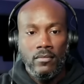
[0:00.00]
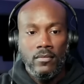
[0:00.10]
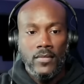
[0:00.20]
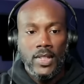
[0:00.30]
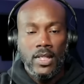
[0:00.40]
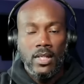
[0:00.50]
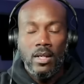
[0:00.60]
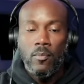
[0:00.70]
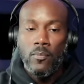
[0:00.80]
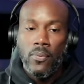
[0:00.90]

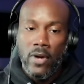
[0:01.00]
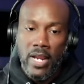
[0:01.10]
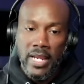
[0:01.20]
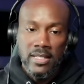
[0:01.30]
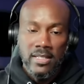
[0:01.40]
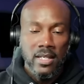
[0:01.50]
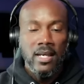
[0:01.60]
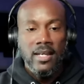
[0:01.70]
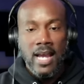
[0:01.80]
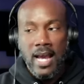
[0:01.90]
Praise God.
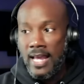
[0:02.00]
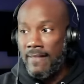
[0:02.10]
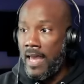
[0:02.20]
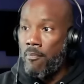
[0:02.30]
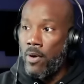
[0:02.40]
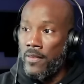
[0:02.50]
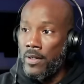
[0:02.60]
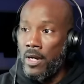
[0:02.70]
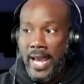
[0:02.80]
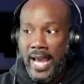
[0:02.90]
That brother,
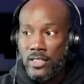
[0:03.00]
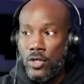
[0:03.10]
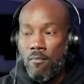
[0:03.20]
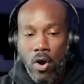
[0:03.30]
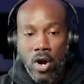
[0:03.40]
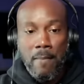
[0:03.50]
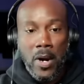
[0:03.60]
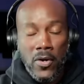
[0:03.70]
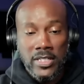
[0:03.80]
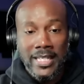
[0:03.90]
Pastor Mark
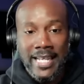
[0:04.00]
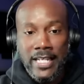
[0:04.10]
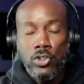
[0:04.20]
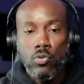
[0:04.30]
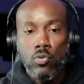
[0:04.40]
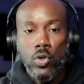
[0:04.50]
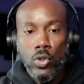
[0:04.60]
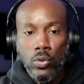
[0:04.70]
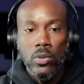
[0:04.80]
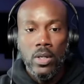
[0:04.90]
Burns, is a
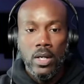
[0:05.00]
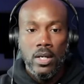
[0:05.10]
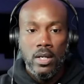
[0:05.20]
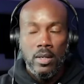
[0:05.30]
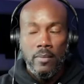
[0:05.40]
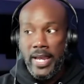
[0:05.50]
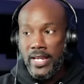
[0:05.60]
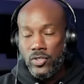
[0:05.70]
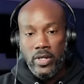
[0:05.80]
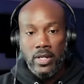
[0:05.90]
true
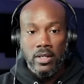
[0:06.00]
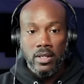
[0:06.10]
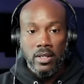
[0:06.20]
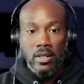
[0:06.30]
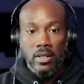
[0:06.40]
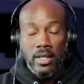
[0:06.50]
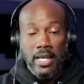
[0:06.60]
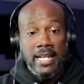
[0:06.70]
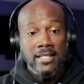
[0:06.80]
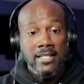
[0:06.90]
patriot,
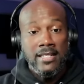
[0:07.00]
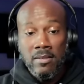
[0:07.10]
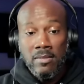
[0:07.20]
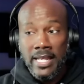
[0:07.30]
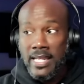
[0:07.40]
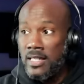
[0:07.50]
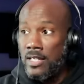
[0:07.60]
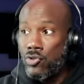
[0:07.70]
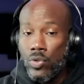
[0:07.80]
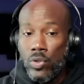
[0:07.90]
and it seems like he's a
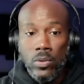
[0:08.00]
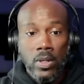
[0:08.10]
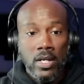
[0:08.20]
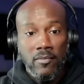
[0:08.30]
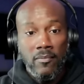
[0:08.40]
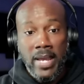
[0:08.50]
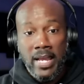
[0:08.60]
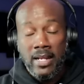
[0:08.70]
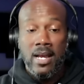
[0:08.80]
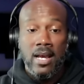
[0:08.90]
true man
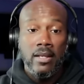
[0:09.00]
of God.